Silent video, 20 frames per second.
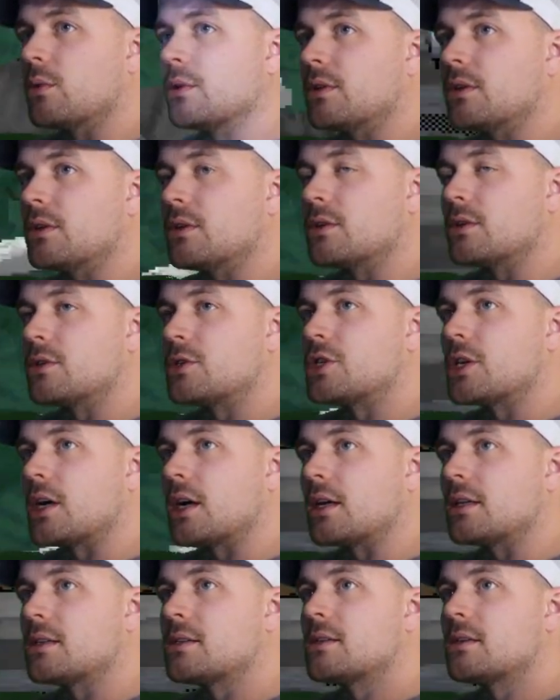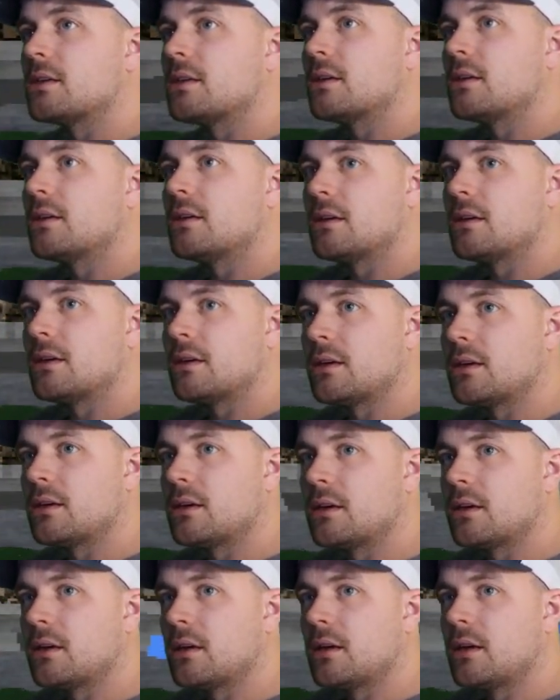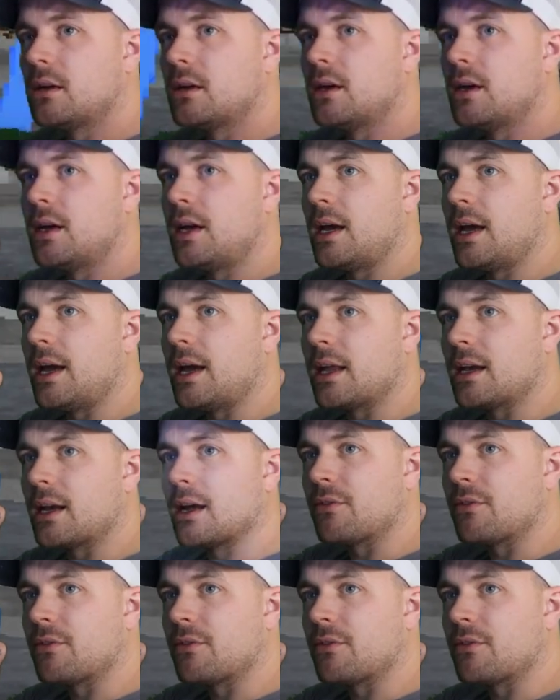with the shots. And